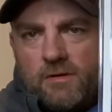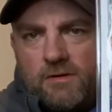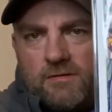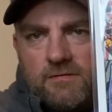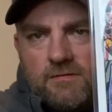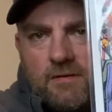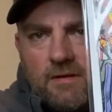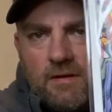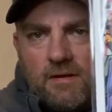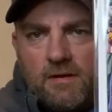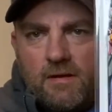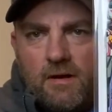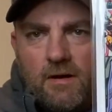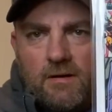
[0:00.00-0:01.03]
is
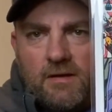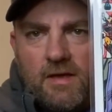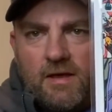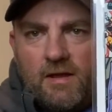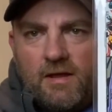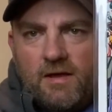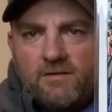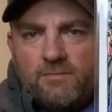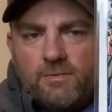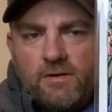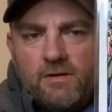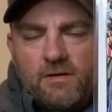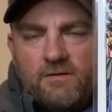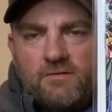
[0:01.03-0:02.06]
Uncanny
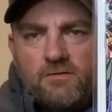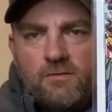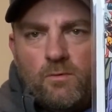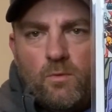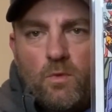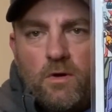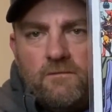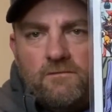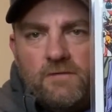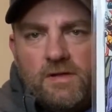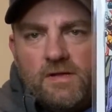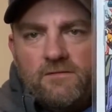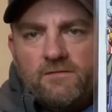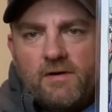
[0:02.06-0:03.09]
X-Men issue
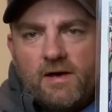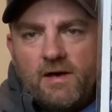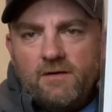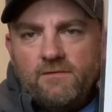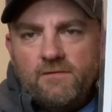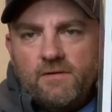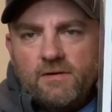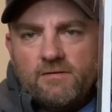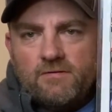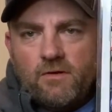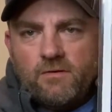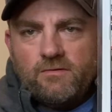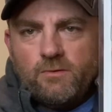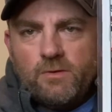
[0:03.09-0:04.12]
155. It's
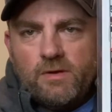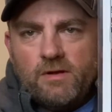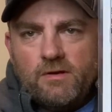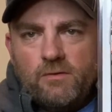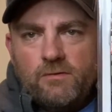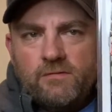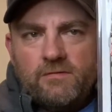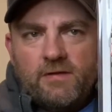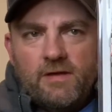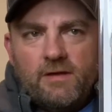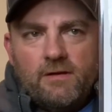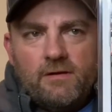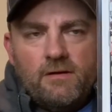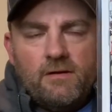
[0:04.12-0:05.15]
also in a
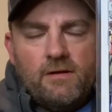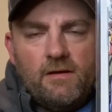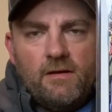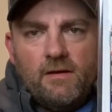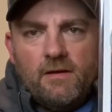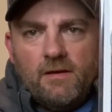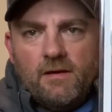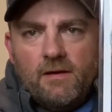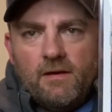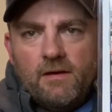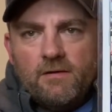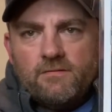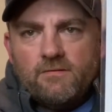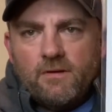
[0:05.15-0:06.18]
newsstand.
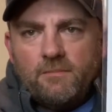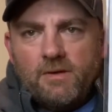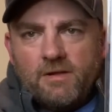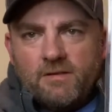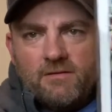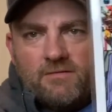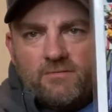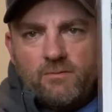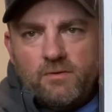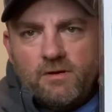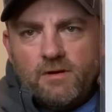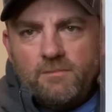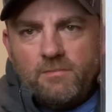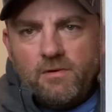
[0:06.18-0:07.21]
So I picked this one
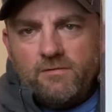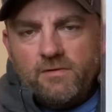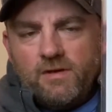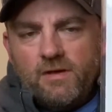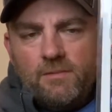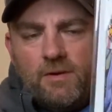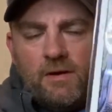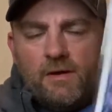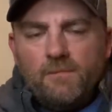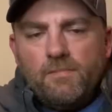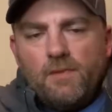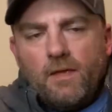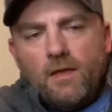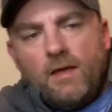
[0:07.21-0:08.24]
up off of eBay.
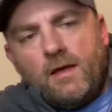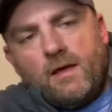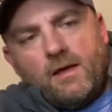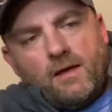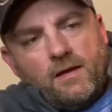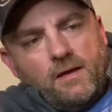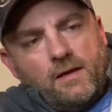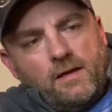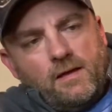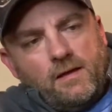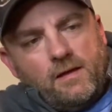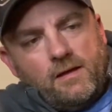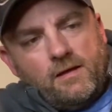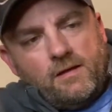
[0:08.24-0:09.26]

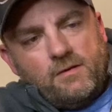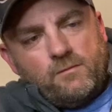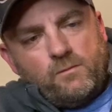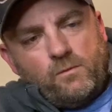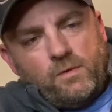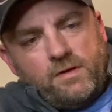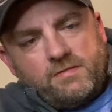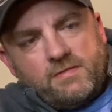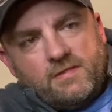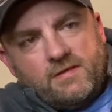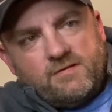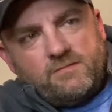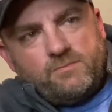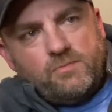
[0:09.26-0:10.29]
And with
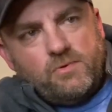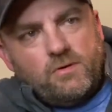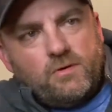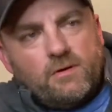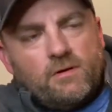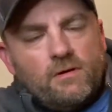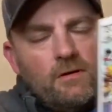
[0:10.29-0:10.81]
this book,